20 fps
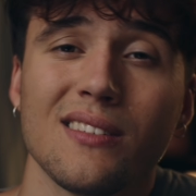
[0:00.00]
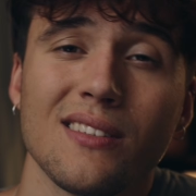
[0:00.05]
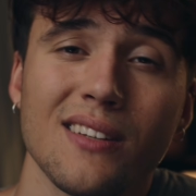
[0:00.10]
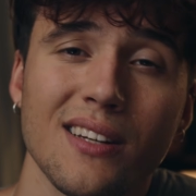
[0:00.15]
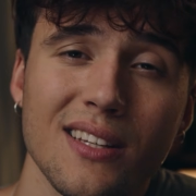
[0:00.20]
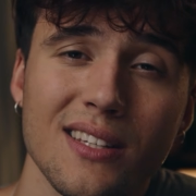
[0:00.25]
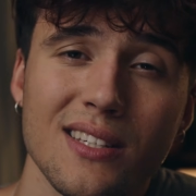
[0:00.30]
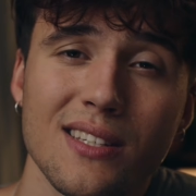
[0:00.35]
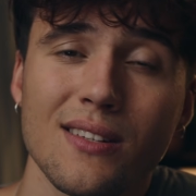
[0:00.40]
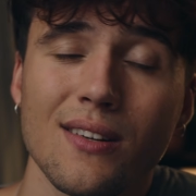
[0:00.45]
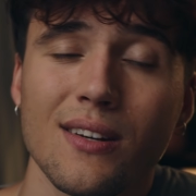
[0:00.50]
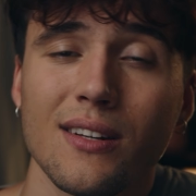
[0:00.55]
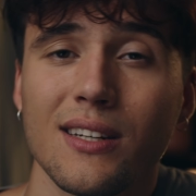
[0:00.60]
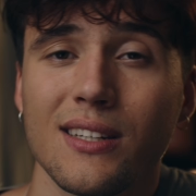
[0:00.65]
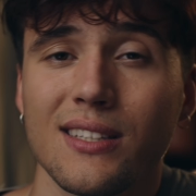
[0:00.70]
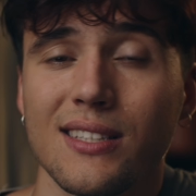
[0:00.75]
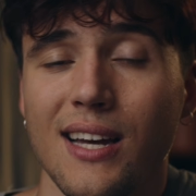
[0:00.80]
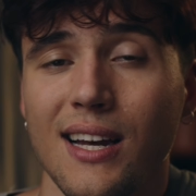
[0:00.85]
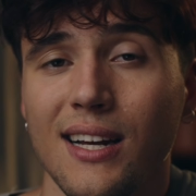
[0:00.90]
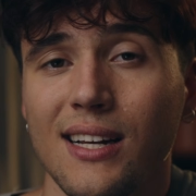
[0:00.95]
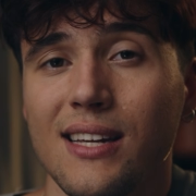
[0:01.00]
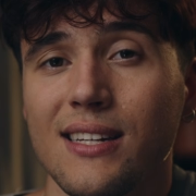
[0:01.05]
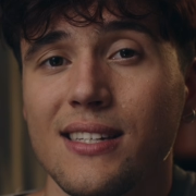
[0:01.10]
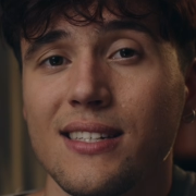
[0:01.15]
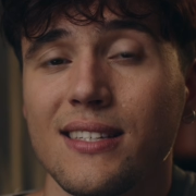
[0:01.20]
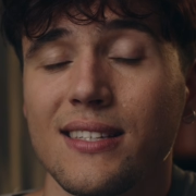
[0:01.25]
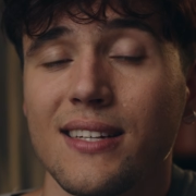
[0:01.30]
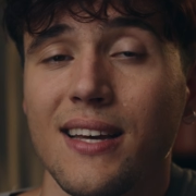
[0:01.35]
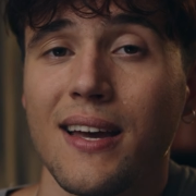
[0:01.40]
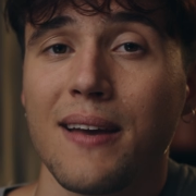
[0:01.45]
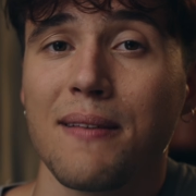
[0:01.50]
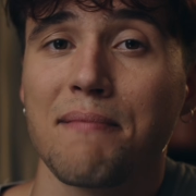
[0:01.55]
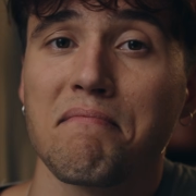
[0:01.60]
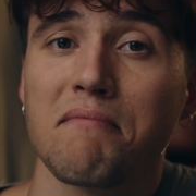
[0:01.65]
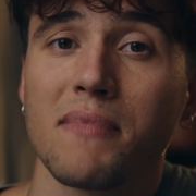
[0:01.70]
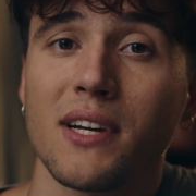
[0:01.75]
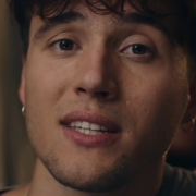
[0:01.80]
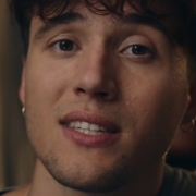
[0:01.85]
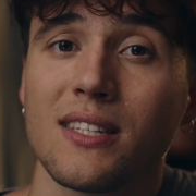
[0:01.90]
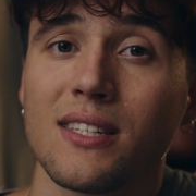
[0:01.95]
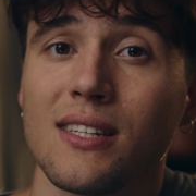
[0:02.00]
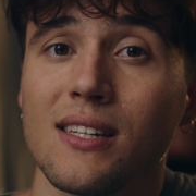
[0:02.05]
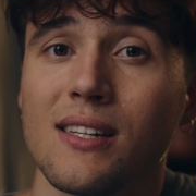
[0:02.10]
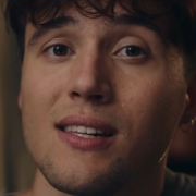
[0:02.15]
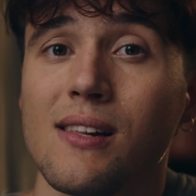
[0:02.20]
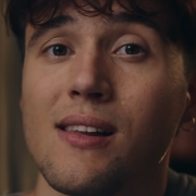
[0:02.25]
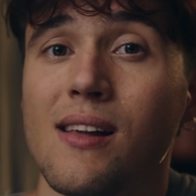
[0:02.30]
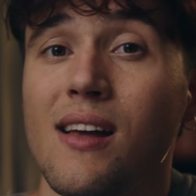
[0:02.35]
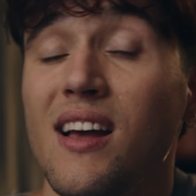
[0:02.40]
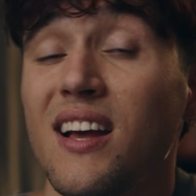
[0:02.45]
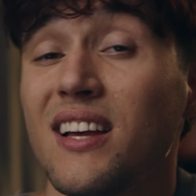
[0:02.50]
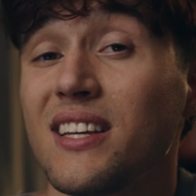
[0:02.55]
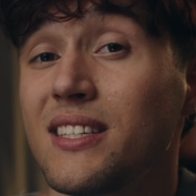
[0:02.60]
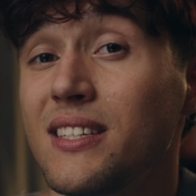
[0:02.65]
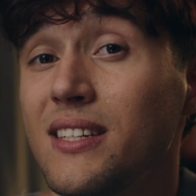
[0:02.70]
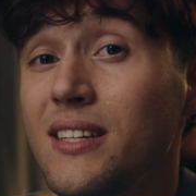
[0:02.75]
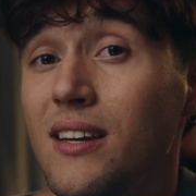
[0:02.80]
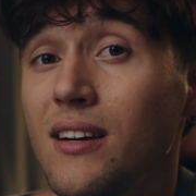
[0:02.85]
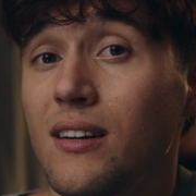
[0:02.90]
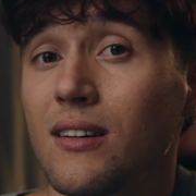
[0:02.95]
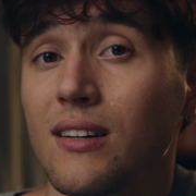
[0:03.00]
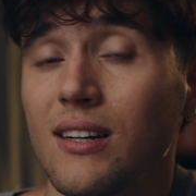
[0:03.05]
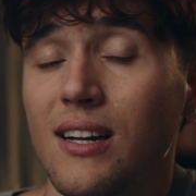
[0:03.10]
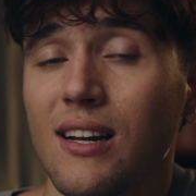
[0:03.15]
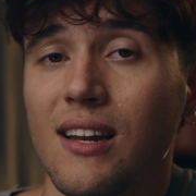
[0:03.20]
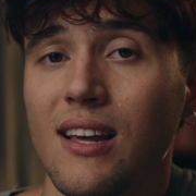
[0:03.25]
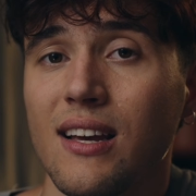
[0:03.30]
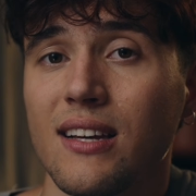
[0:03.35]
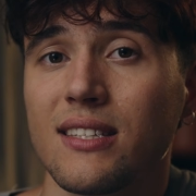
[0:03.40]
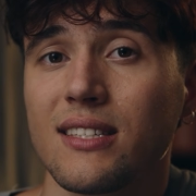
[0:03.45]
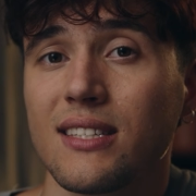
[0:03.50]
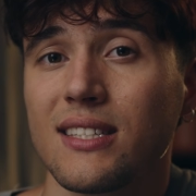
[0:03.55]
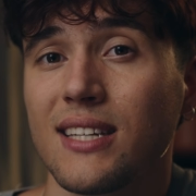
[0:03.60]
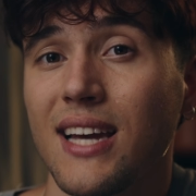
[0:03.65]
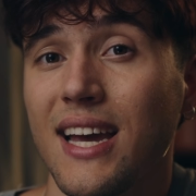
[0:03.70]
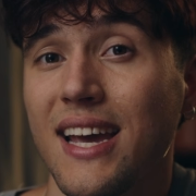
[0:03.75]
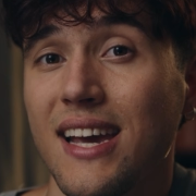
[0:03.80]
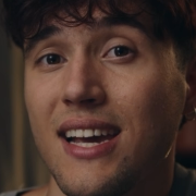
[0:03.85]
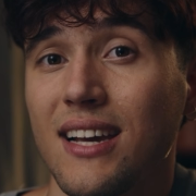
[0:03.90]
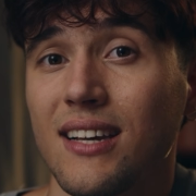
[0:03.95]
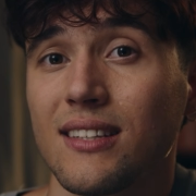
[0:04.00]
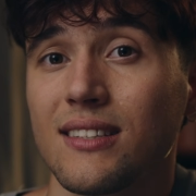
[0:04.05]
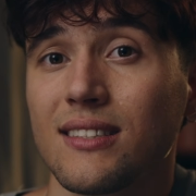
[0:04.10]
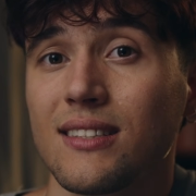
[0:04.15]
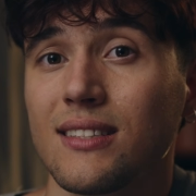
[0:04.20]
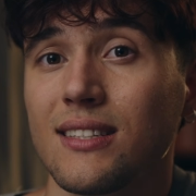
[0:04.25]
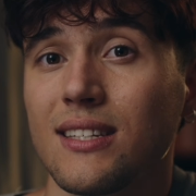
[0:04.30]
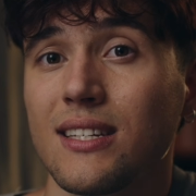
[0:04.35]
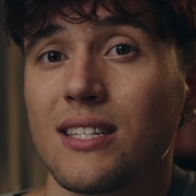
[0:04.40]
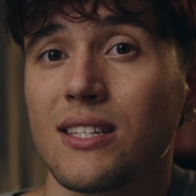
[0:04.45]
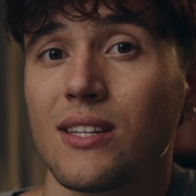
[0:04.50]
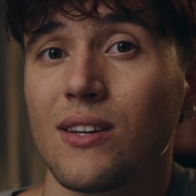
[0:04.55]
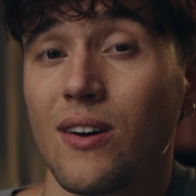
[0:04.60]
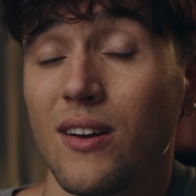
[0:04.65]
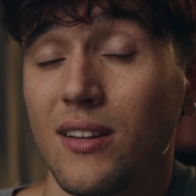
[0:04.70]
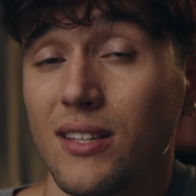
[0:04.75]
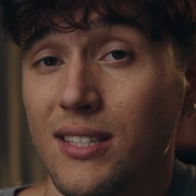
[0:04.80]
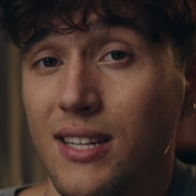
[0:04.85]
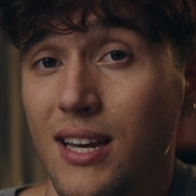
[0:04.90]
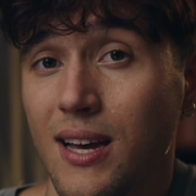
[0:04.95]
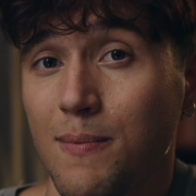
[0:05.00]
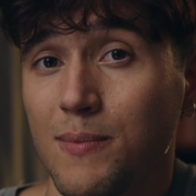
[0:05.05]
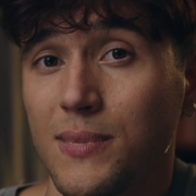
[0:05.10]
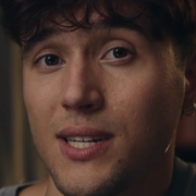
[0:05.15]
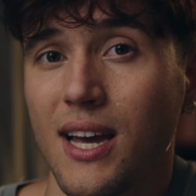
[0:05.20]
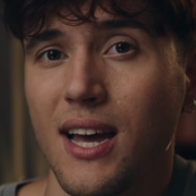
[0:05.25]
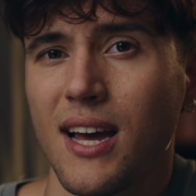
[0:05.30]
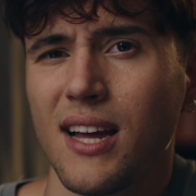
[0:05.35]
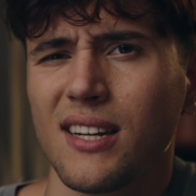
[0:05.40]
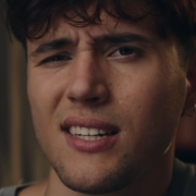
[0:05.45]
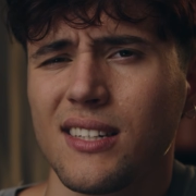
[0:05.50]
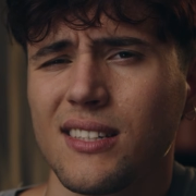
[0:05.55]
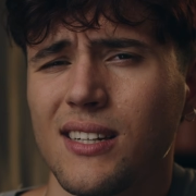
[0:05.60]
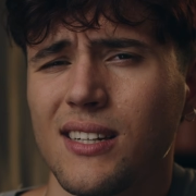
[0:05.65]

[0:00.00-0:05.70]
It's not exactly the same, but still, CRLS take this concept and